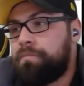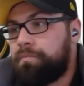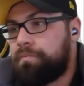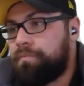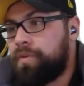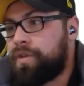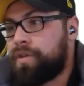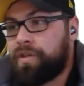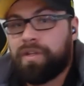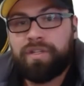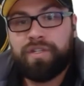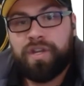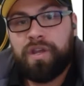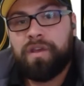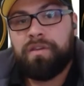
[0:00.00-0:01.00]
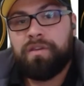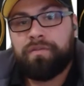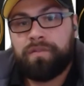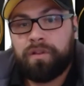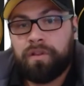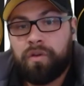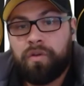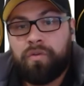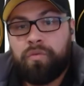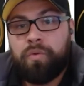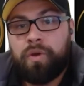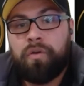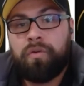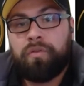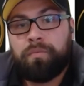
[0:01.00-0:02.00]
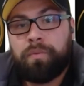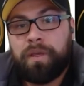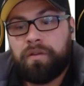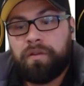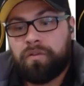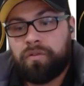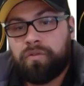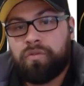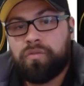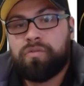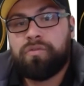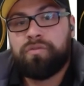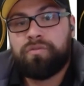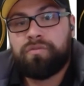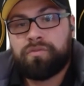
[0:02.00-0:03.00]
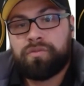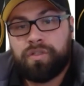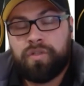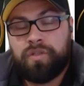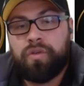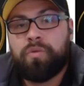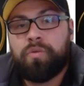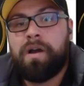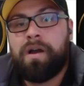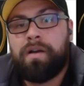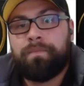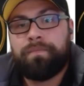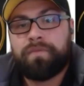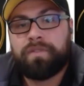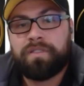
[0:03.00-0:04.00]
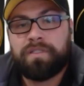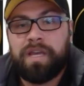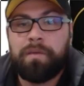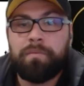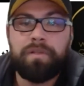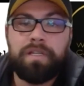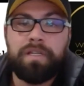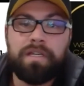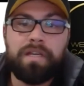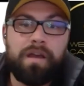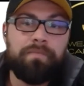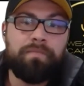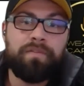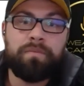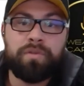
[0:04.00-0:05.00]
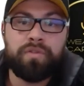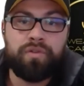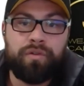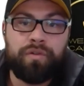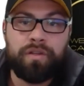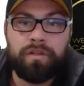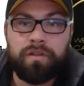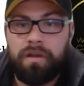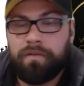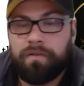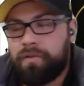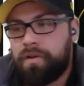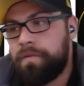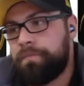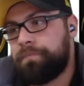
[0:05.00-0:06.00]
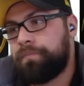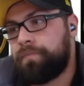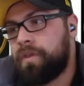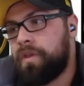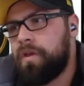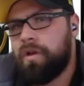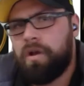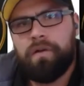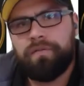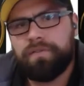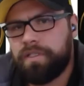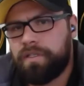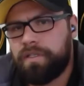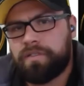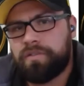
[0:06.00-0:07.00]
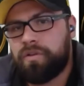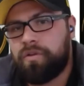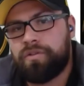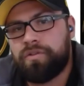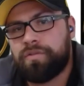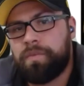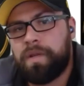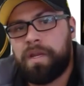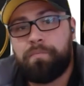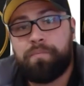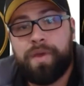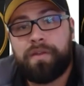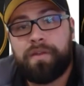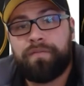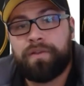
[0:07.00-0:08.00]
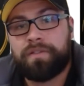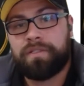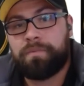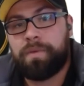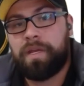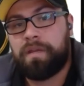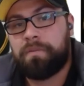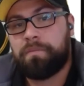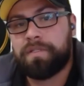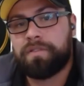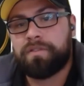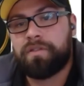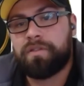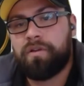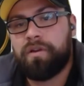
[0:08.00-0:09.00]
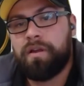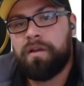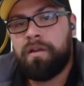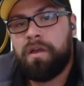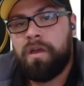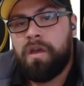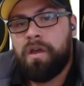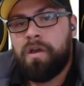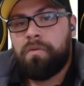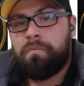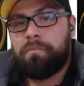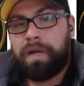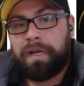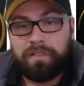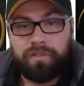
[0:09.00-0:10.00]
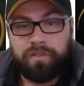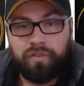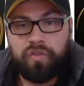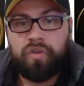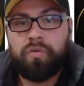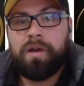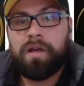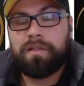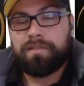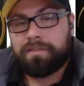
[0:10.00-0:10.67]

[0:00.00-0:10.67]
You can achieve a lot of wealth being on a good, secure, stable income for the majority of life, right? Obviously, there's not as many benefits as being a business owner, but it's secure, it's